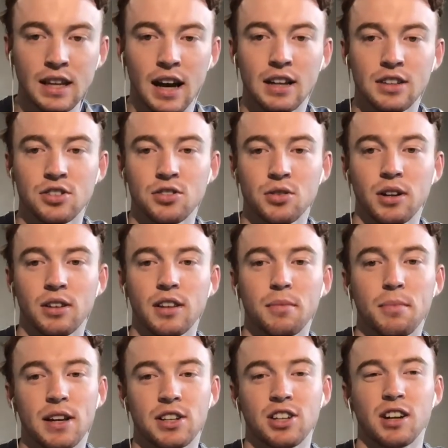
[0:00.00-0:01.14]
Just quickly,
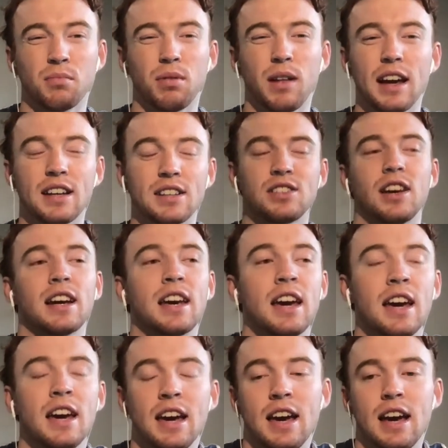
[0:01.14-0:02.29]
the best young players, like
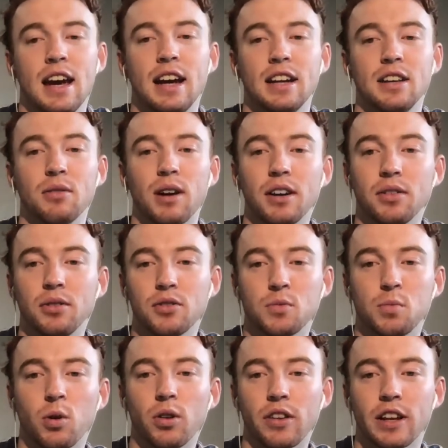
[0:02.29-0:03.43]
anyone who's
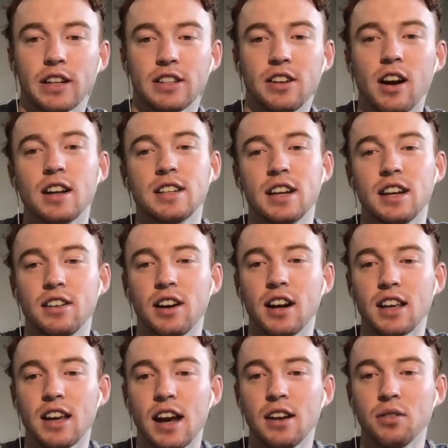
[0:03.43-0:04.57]
born in like
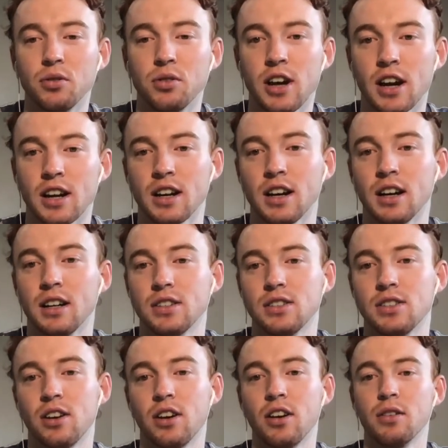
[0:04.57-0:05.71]
1998 or younger.
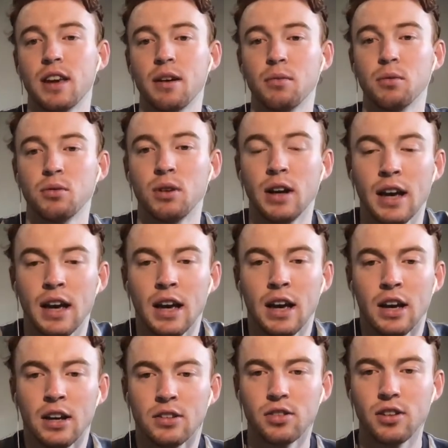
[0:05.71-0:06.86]
So yeah, we'll
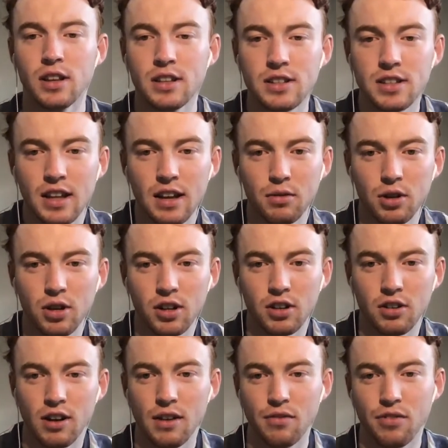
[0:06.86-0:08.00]
do this, and then we've got
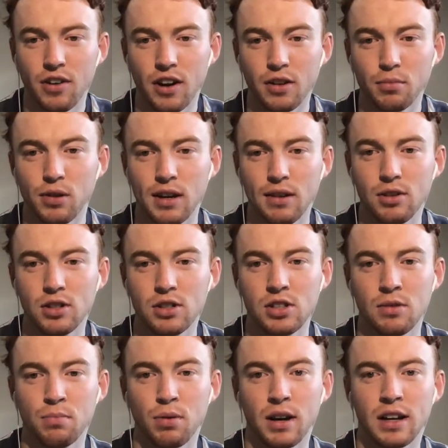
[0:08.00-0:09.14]
the grand final preview
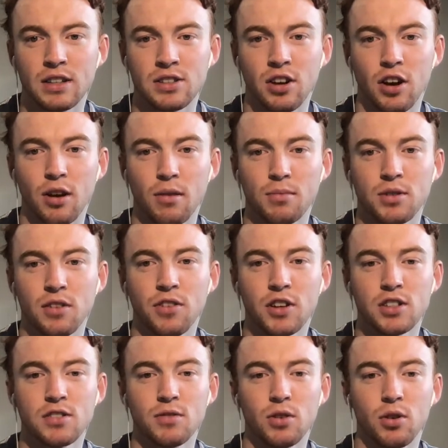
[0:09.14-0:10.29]
to bring us home. So
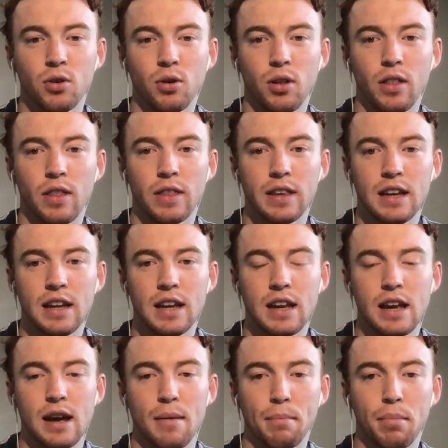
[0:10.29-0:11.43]
first of all,
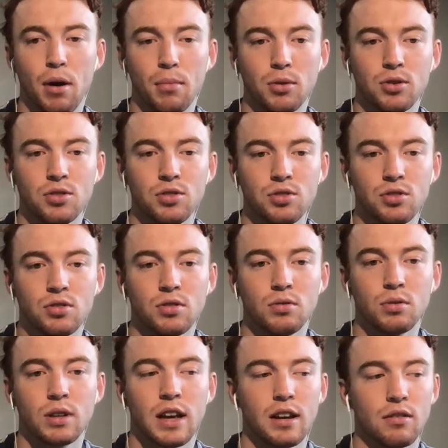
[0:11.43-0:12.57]
the Bombers.
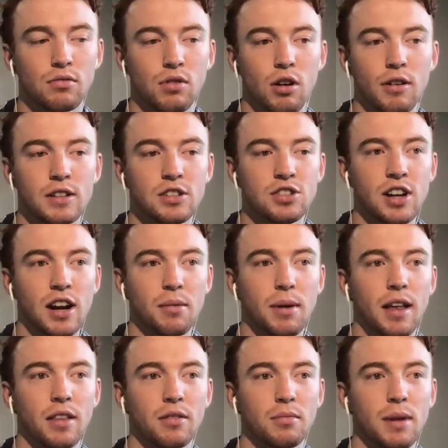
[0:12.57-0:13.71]
We'll get Roy to chat
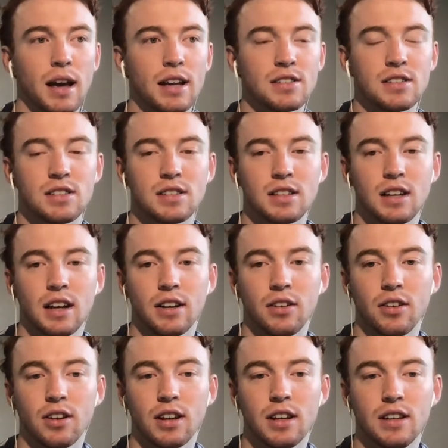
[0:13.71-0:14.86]
about them, as I
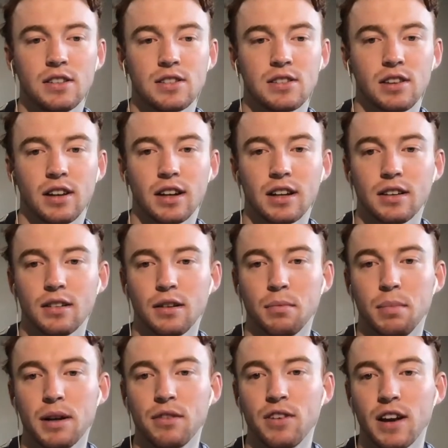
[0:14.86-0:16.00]
know he's like
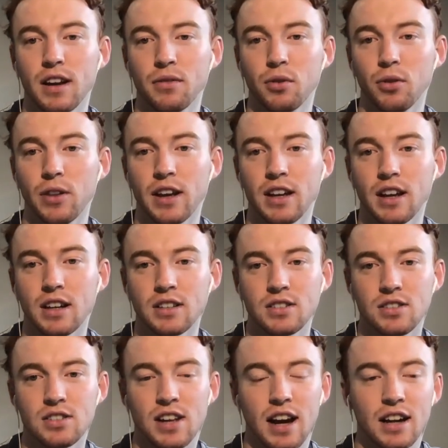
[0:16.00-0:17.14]
a big fan of all their
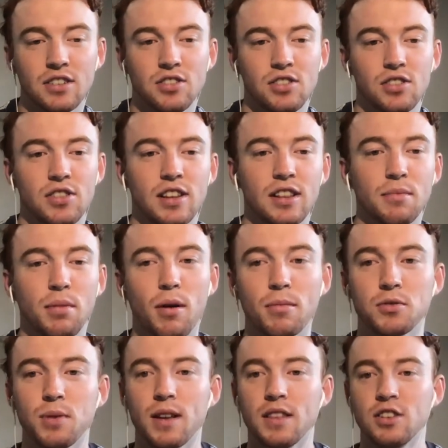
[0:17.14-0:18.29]
youngsters. How do you think the
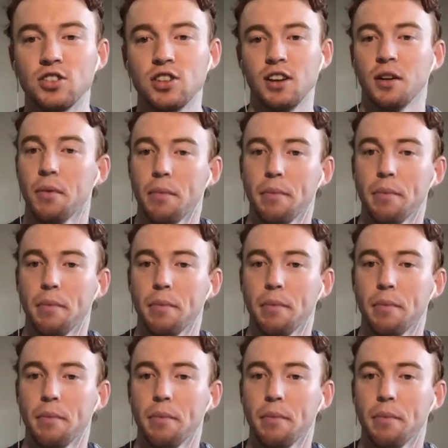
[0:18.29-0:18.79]
Bombers went this year?